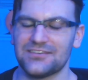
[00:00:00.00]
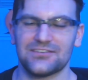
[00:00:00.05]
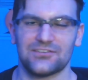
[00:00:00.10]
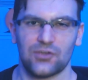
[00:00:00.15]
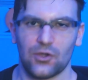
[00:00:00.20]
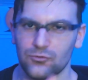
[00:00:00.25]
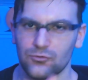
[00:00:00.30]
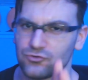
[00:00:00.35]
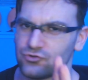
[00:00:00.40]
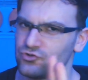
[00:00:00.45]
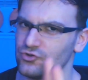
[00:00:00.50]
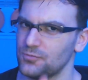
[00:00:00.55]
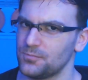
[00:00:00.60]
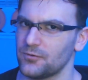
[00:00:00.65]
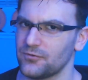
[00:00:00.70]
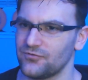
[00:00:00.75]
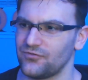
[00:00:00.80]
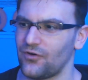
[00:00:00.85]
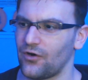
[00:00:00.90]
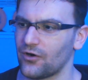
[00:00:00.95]
go super
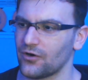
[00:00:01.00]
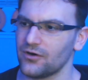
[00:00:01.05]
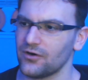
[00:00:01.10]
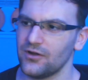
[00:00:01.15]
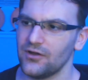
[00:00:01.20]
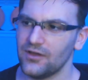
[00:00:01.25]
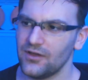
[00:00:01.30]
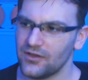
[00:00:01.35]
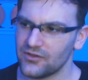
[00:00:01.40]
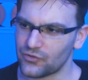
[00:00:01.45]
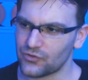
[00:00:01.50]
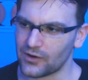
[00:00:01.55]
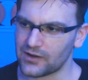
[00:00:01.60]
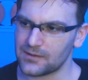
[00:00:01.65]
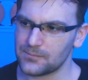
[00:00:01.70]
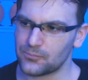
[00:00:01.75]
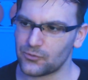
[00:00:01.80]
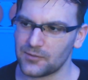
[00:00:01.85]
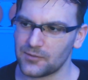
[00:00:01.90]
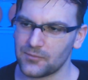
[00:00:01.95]
far, so I
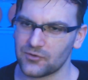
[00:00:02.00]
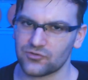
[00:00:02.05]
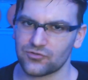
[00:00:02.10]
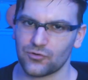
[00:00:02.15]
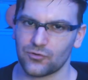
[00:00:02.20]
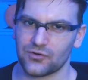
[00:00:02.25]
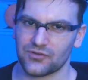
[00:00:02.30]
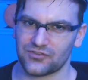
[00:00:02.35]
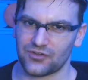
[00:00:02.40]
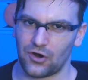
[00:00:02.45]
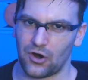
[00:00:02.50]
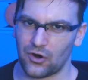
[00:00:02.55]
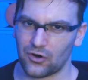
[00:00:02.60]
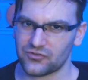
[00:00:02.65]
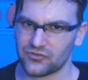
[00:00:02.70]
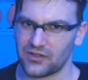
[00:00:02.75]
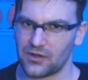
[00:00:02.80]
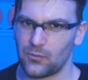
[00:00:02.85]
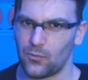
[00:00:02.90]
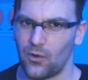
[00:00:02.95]
can pretty much throw it as hard
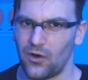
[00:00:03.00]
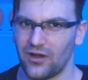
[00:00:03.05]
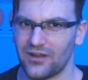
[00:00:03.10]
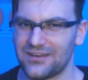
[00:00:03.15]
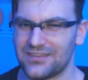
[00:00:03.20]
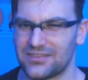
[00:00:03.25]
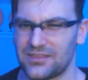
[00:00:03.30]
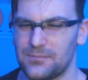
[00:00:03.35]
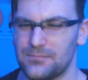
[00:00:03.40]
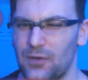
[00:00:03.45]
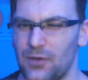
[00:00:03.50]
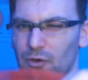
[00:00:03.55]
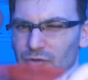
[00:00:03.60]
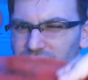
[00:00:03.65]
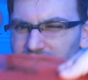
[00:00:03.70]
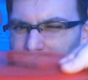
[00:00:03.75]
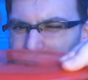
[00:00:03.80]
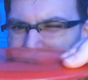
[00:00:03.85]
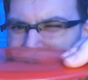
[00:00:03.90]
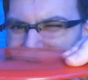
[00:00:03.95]
as I want. The most
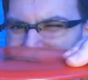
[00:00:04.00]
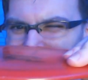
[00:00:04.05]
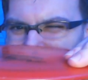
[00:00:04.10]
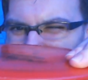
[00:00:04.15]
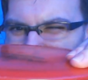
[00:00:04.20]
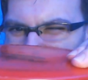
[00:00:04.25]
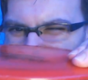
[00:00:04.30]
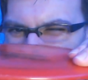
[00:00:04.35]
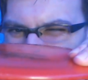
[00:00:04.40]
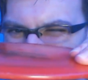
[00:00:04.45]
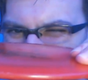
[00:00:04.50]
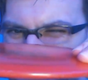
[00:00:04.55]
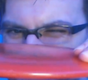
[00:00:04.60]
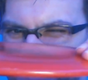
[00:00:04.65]
I'm going to get is like